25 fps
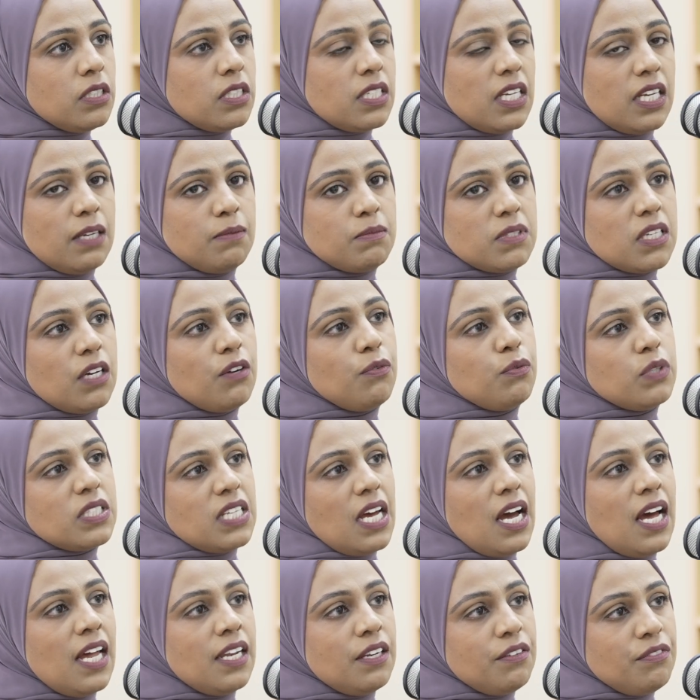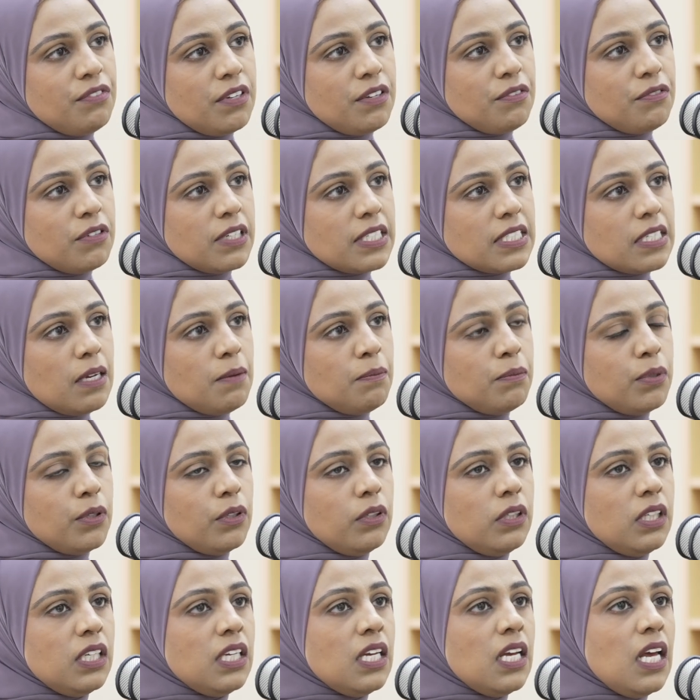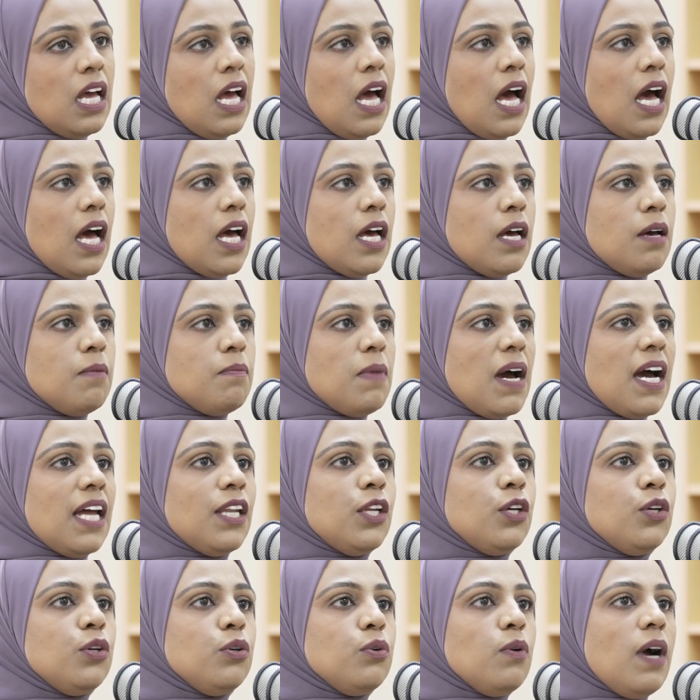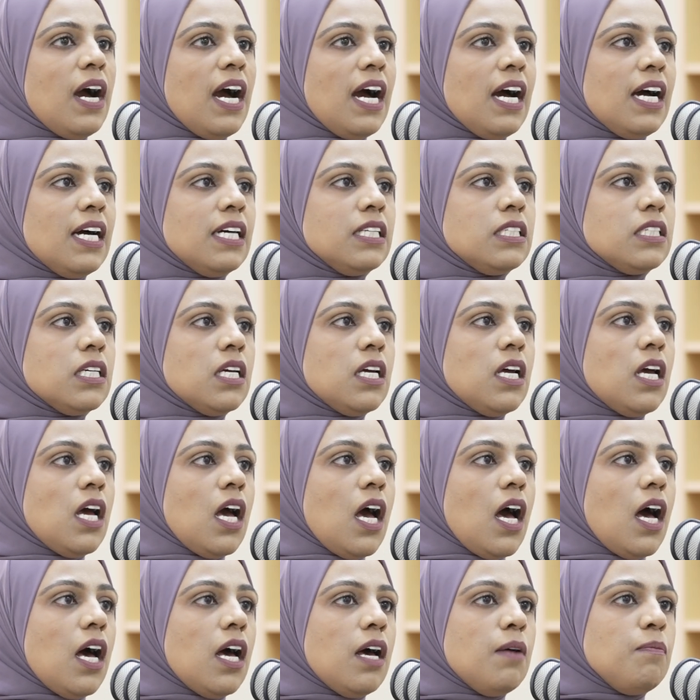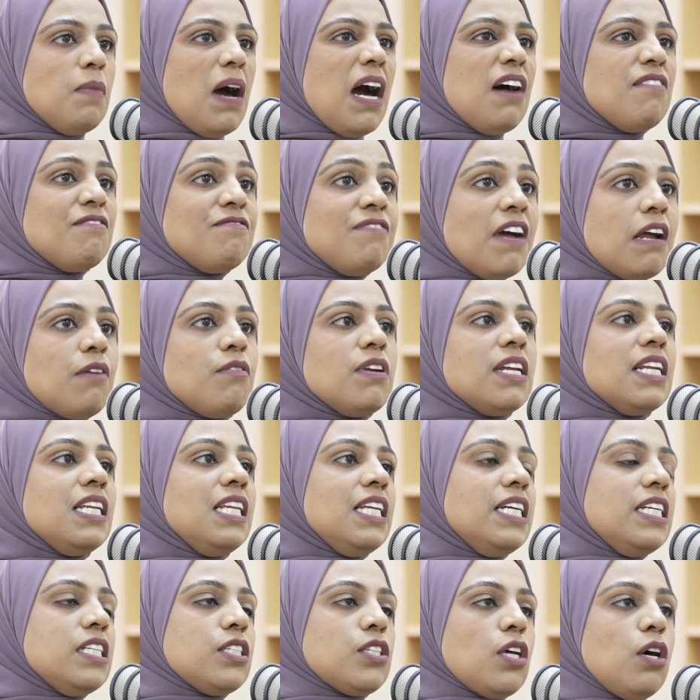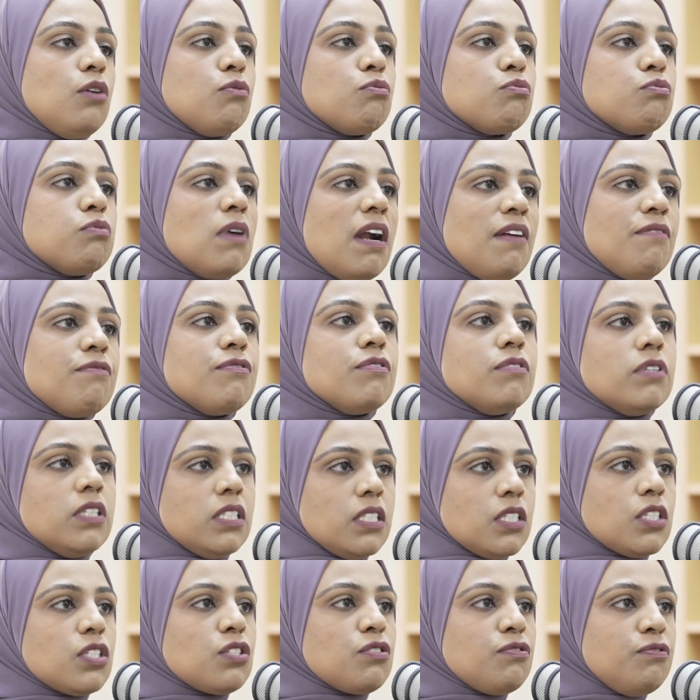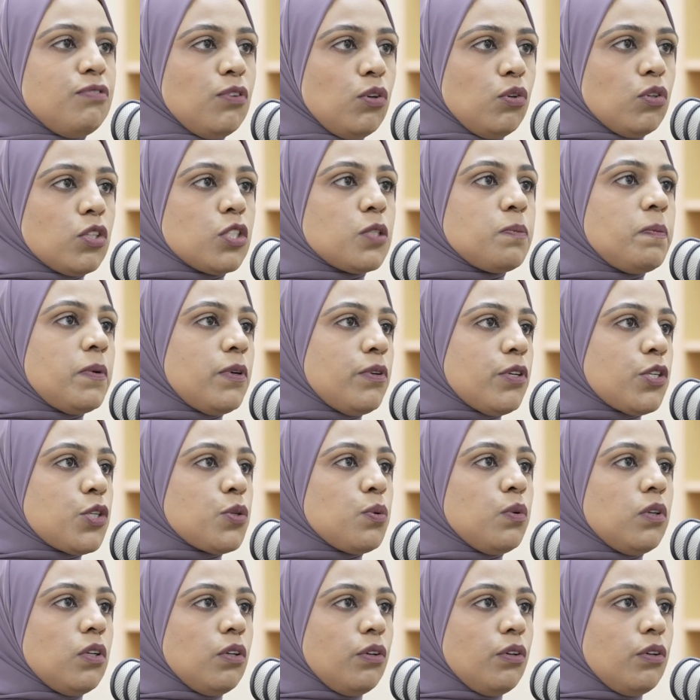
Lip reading: He himself was a Hanafi, for example, and who had, at very least, a reverence for spiritual